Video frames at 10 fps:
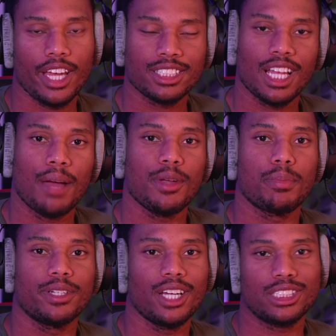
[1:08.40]
the next time
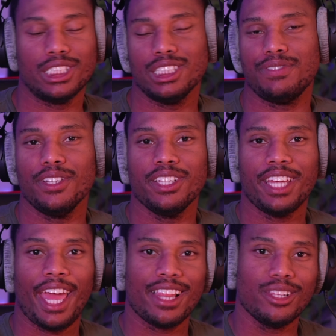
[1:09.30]
your production is
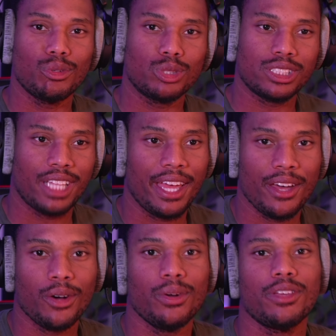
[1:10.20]
feeling a little
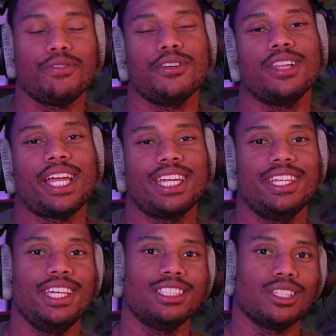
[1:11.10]
stale and you feel like
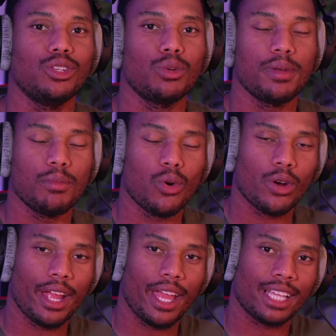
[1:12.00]
it needs a little bit
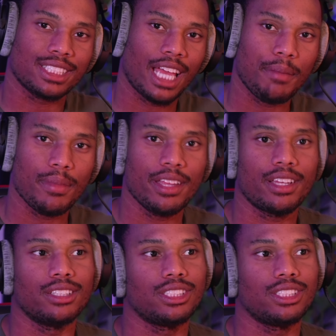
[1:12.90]
more excitement,